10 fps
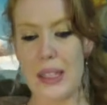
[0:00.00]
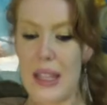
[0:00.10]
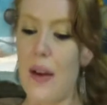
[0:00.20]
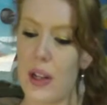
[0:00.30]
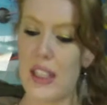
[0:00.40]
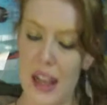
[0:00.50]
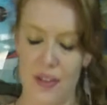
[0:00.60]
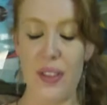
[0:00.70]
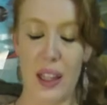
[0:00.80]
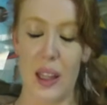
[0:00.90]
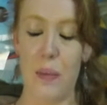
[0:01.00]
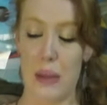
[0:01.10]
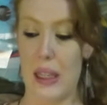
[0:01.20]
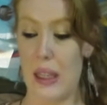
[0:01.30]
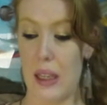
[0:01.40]
that would definitely
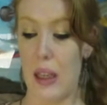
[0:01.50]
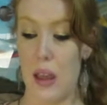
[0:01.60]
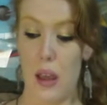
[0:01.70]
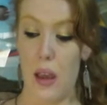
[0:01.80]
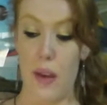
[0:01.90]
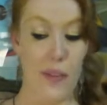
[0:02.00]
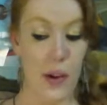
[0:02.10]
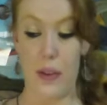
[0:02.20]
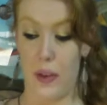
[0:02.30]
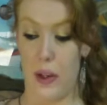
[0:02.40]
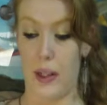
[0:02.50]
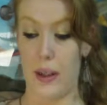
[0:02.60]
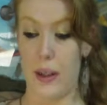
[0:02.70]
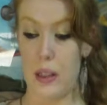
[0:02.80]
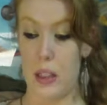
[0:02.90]
be very, very good.